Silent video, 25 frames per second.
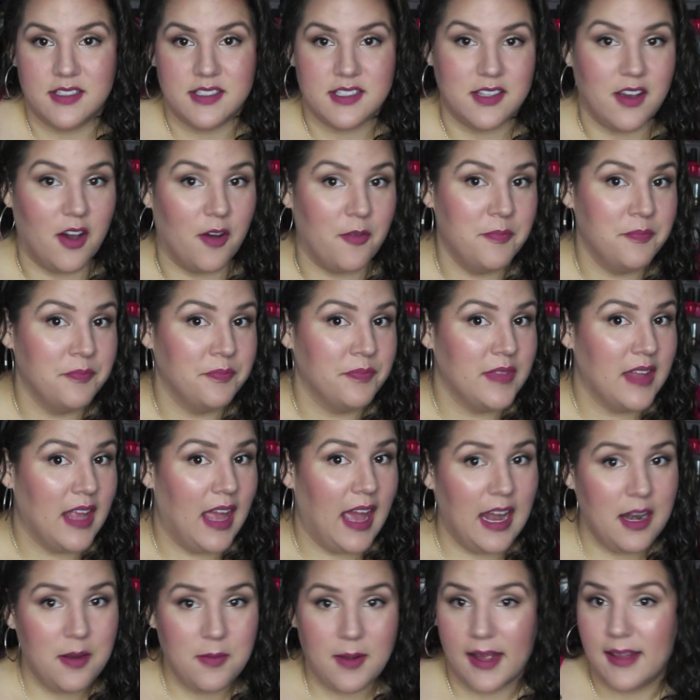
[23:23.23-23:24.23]
So
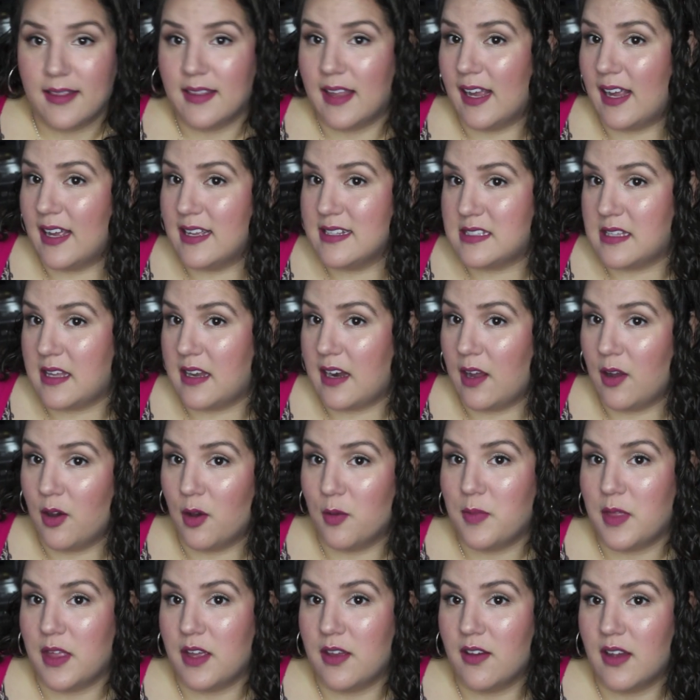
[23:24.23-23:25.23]
anyway, like I said, I
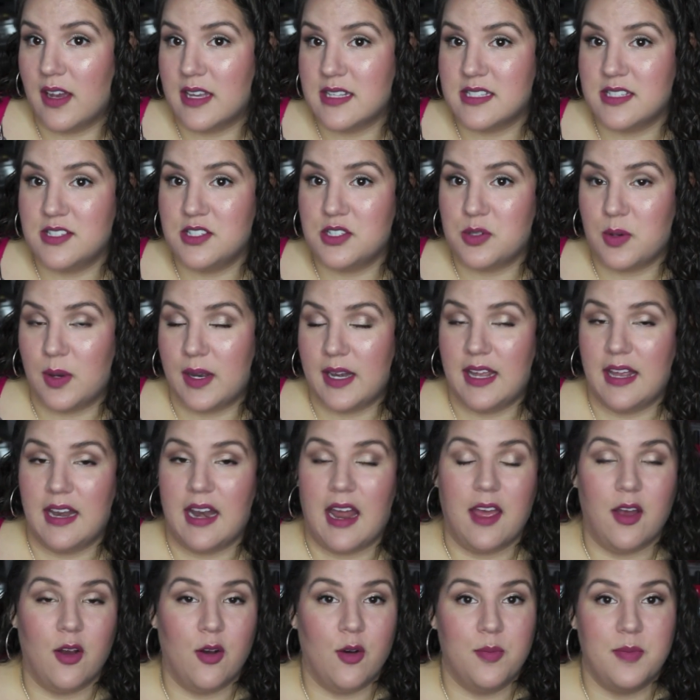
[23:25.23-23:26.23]
hope that you guys enjoyed it.
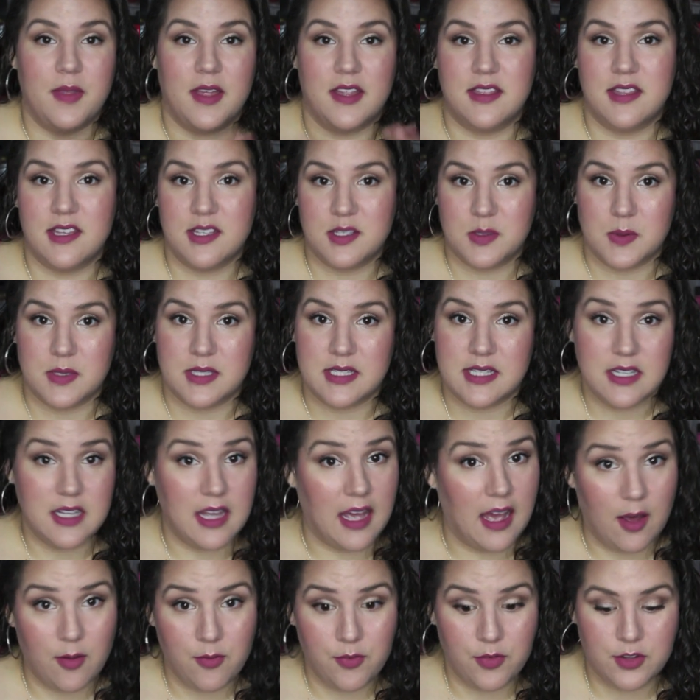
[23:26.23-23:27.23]
I hope that this was
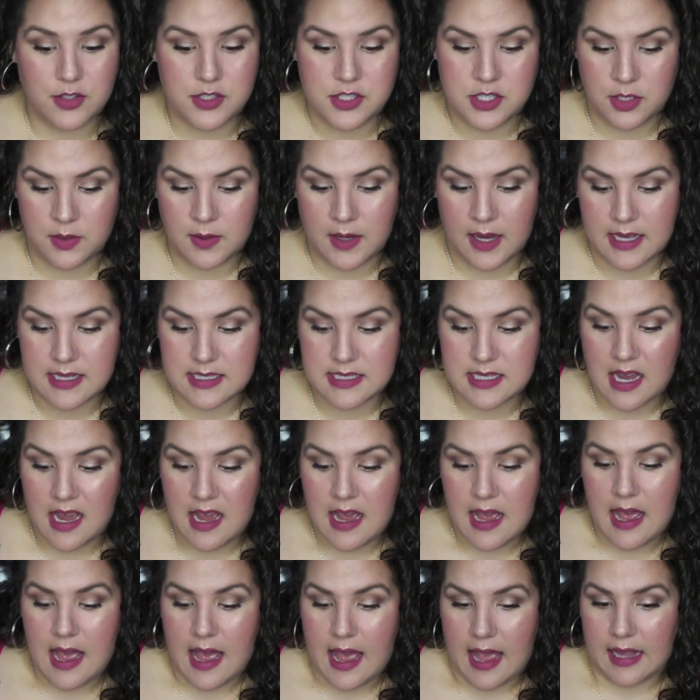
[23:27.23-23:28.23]
helpful to you guys
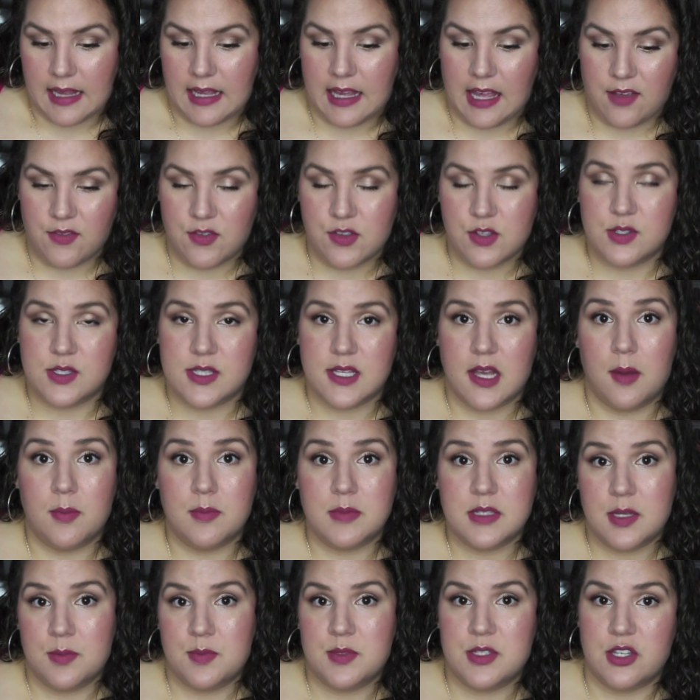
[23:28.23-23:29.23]
and gave you some
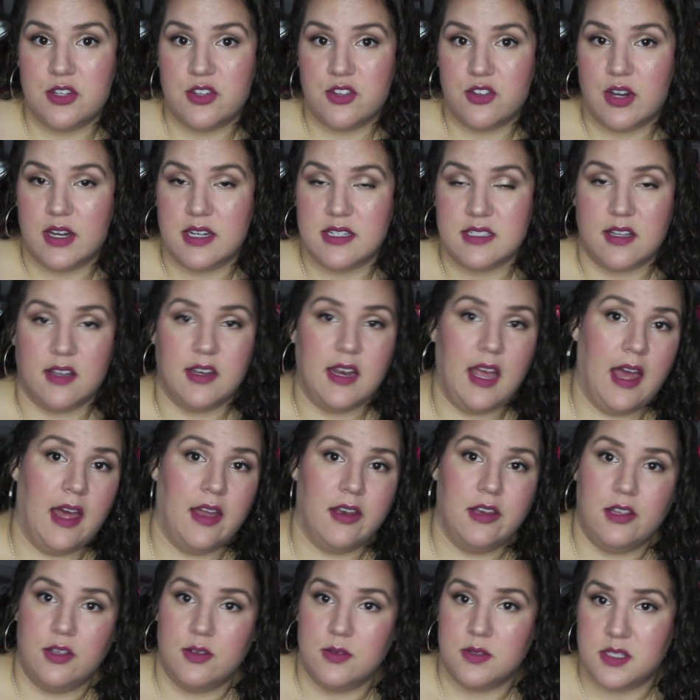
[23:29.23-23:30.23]
tips and tricks on how
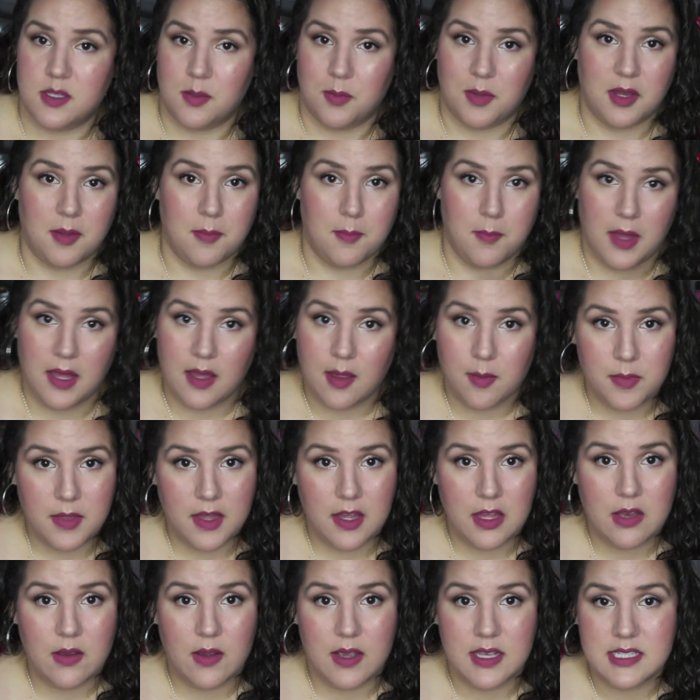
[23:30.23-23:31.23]
to use some of the makeup
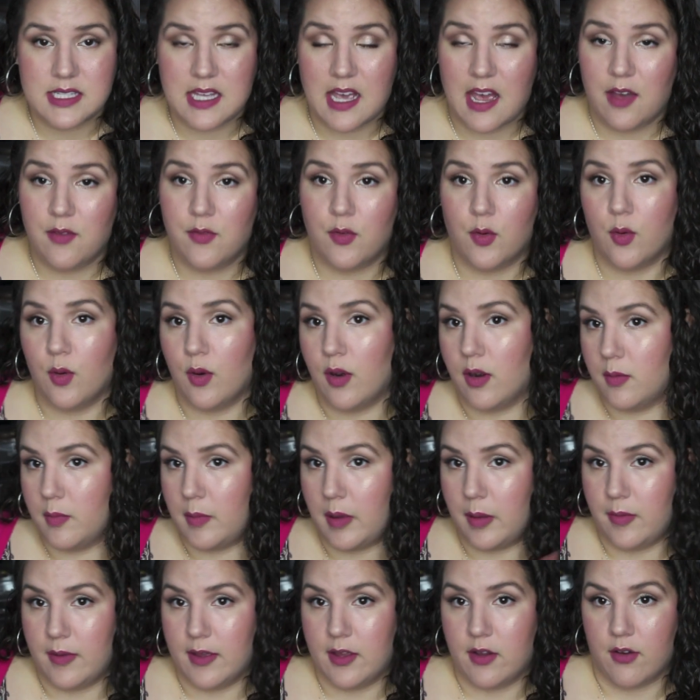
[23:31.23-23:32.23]
that you guys have, or
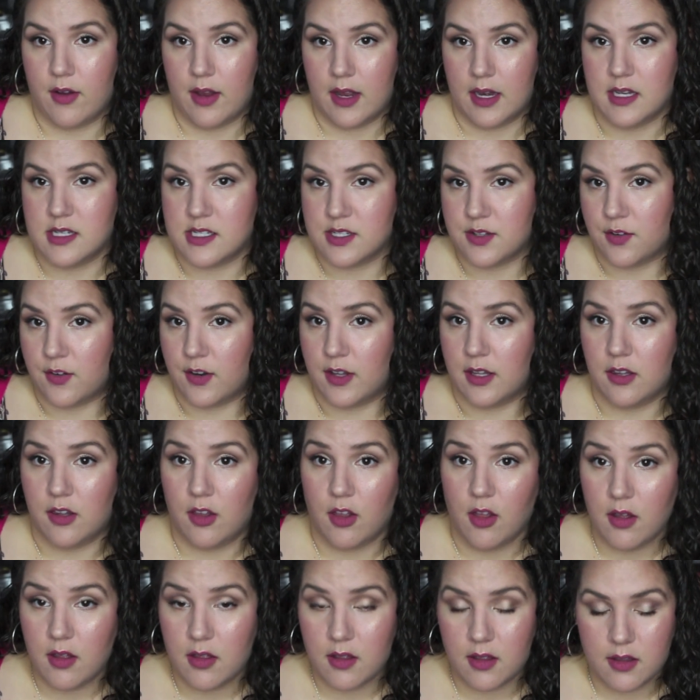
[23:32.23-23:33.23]
maybe create a different
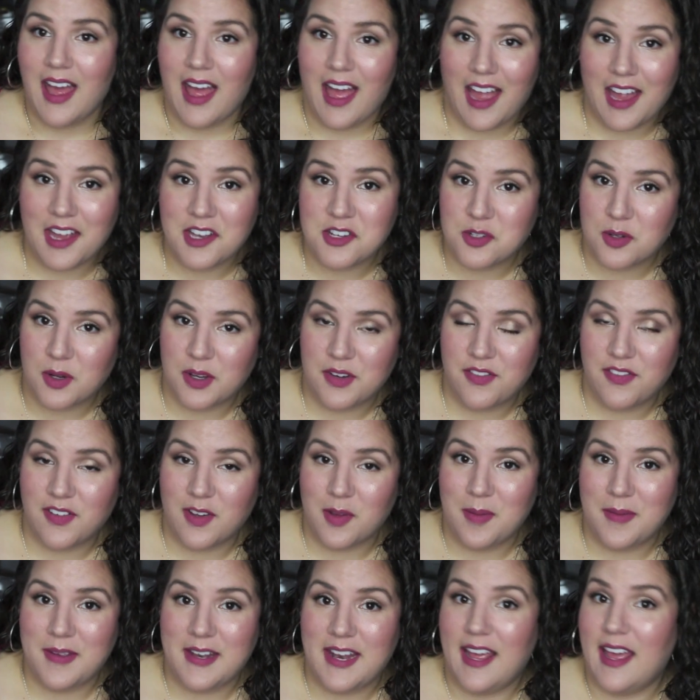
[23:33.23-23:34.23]
look. I enjoyed
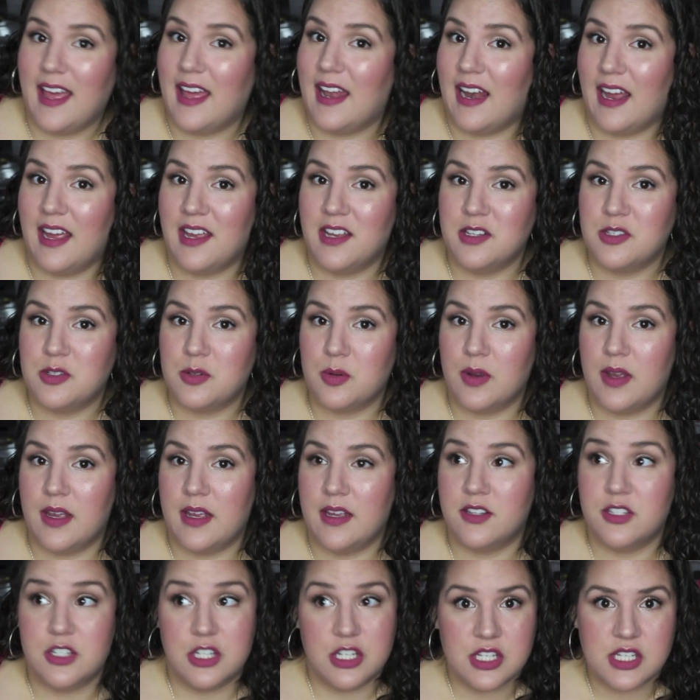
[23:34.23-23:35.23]
filming it and I
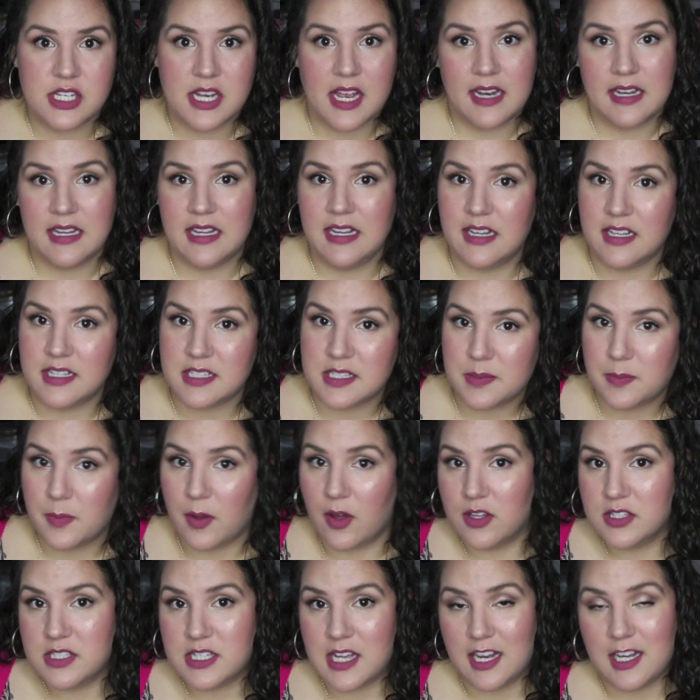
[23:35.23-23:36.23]
enjoyed chit-chatting a
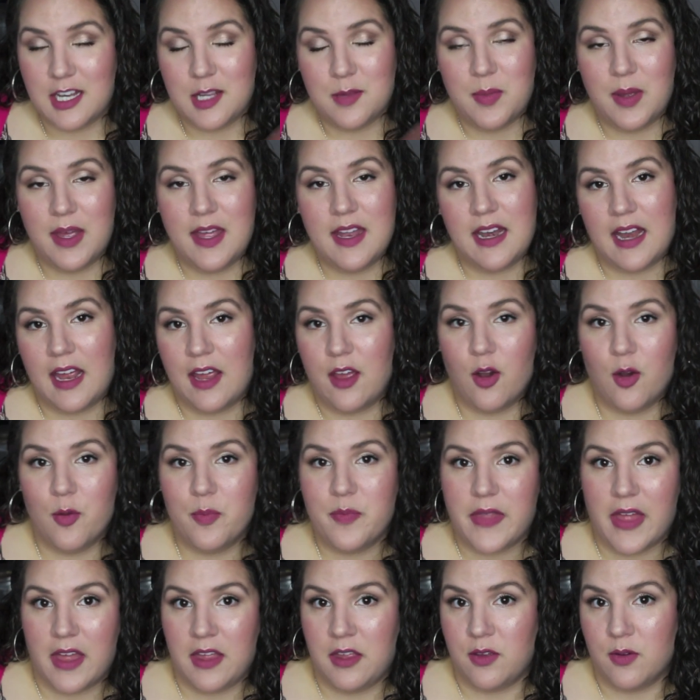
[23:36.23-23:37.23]
small tiny bit, and I
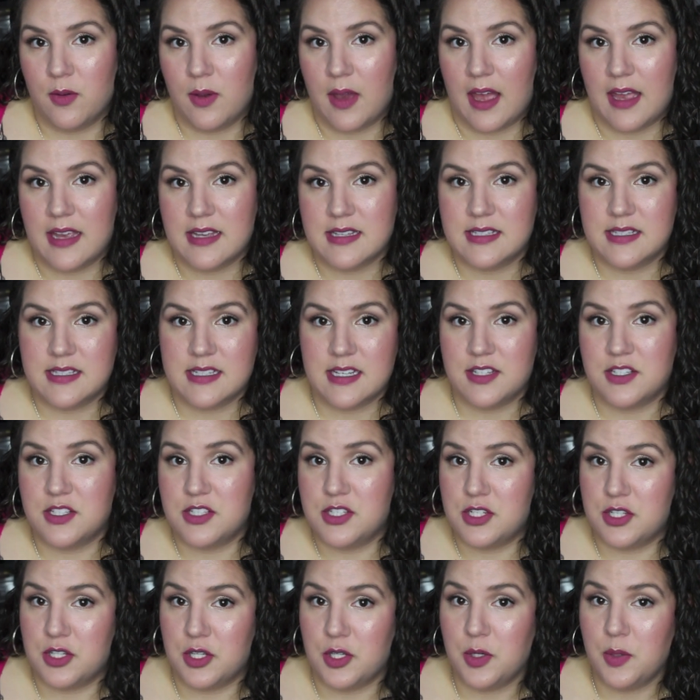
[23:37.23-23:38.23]
hope that you guys did
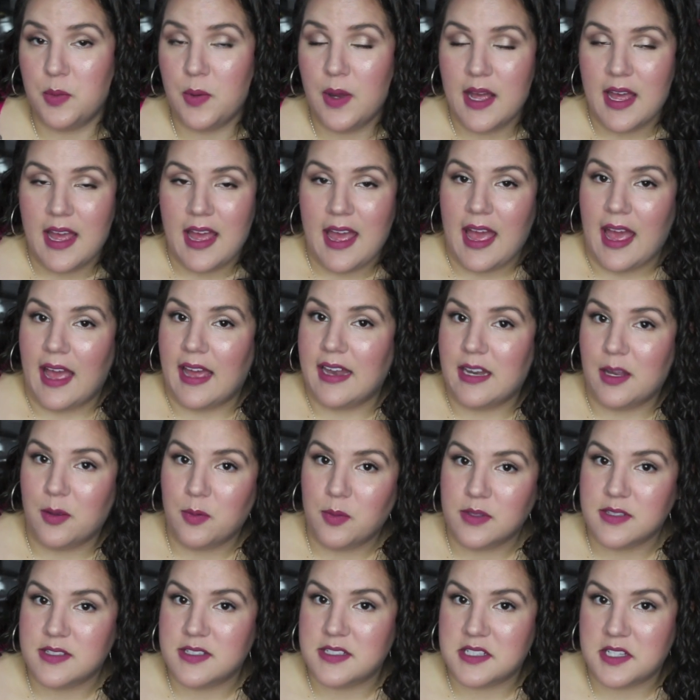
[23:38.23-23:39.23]
too. And I
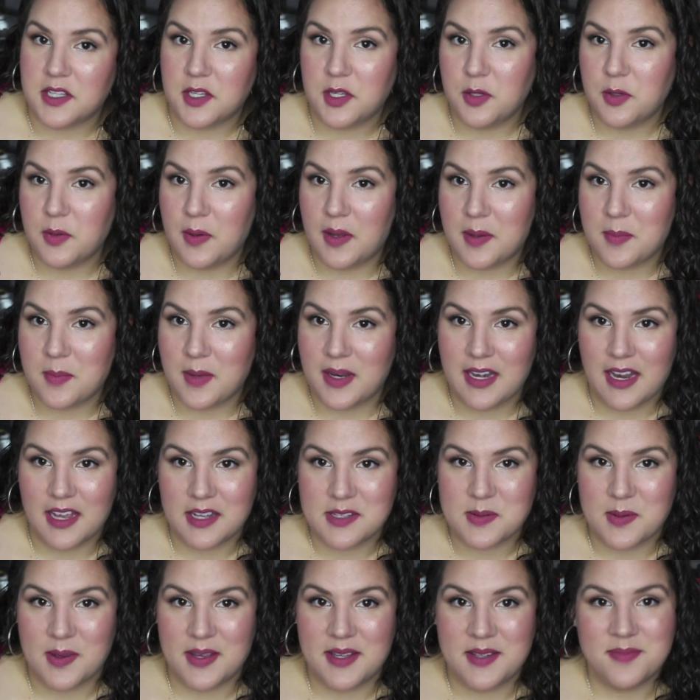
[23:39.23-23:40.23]
will see you in my
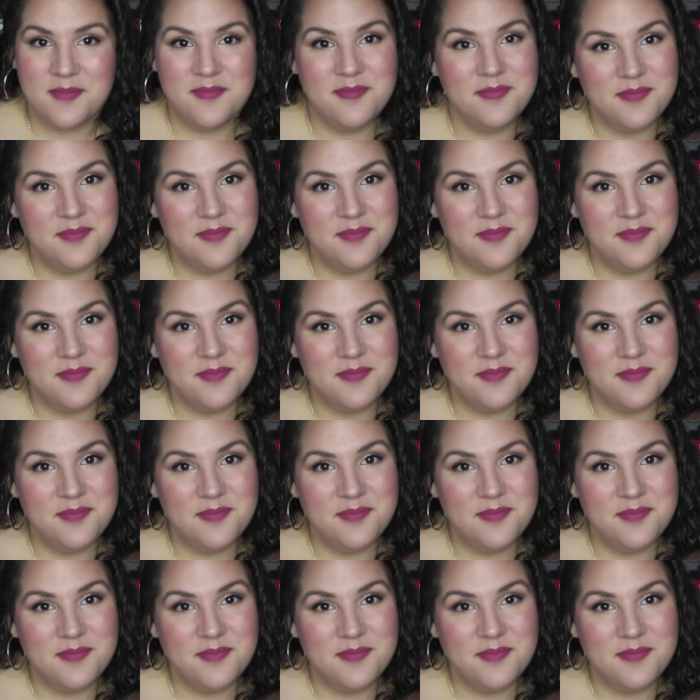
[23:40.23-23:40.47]
next one.